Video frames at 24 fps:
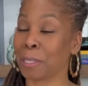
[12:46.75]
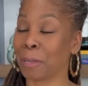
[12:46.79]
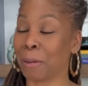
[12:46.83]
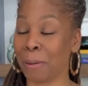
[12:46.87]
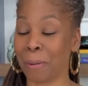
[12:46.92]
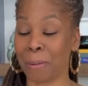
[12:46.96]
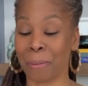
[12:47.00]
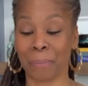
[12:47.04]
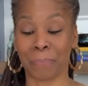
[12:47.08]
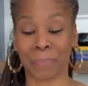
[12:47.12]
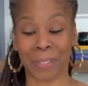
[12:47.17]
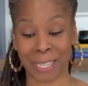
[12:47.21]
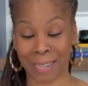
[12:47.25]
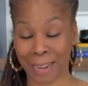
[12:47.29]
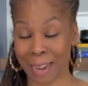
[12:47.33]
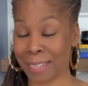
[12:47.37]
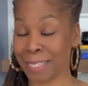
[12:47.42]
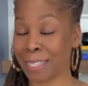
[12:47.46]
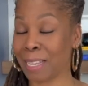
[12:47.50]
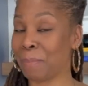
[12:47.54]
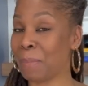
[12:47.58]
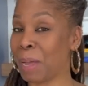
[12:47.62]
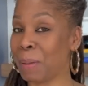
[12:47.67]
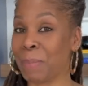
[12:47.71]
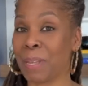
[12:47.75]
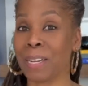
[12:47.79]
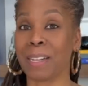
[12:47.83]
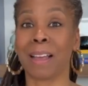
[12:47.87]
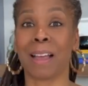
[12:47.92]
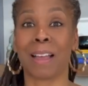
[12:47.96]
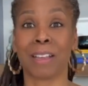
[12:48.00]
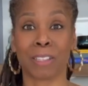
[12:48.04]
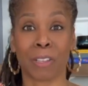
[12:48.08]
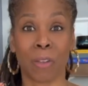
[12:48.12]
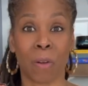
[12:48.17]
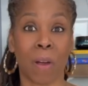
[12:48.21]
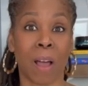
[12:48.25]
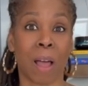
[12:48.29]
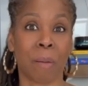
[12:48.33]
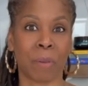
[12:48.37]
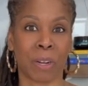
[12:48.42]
So the next time I'm in Costco,